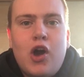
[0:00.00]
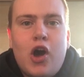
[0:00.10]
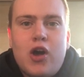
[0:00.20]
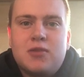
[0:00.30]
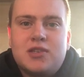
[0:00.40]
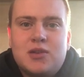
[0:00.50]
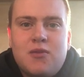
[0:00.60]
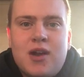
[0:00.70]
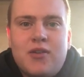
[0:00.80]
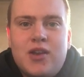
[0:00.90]
I hope to see you
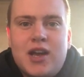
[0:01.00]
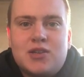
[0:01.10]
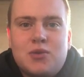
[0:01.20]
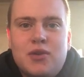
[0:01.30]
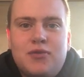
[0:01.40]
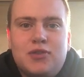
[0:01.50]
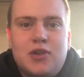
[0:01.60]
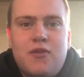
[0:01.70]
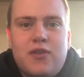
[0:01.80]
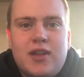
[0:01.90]
around on the next one.
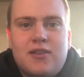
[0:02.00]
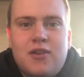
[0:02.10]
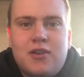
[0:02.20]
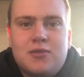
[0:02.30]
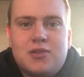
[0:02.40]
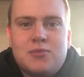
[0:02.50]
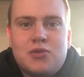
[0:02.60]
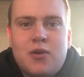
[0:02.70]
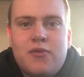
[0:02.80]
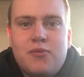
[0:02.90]
Don't forget to like and
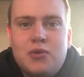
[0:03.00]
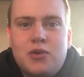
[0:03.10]
subscribe for more